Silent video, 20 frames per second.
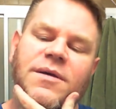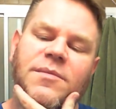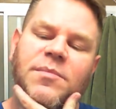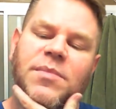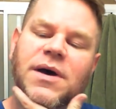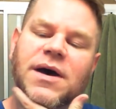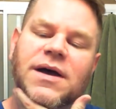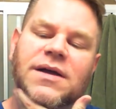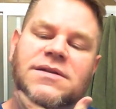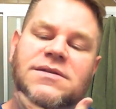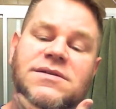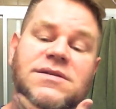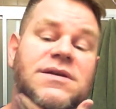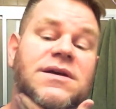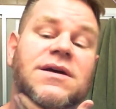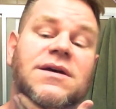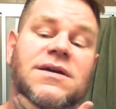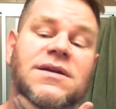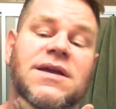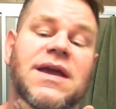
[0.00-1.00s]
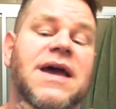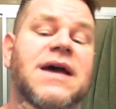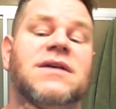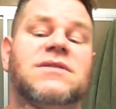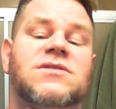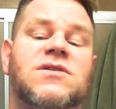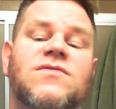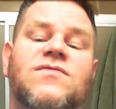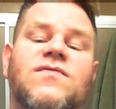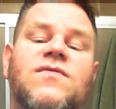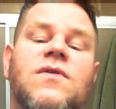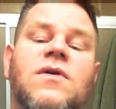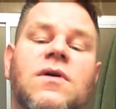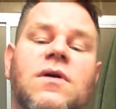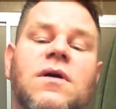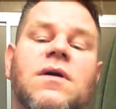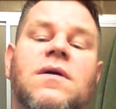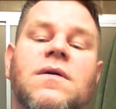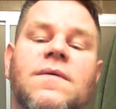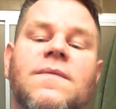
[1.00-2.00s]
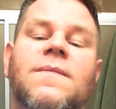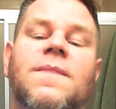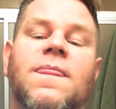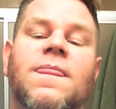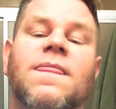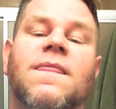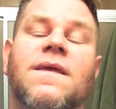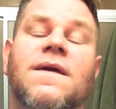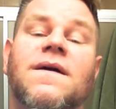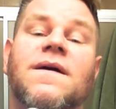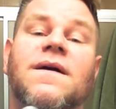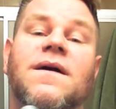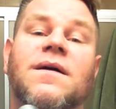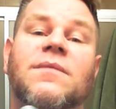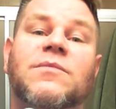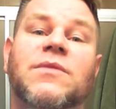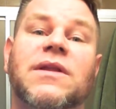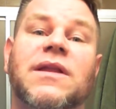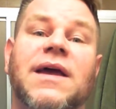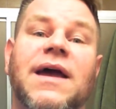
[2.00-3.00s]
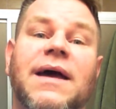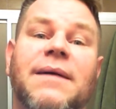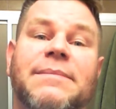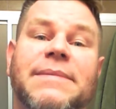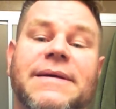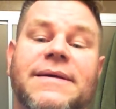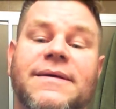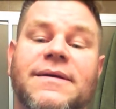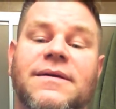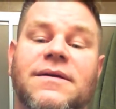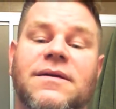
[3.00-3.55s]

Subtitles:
But yeah, so far I'm really happy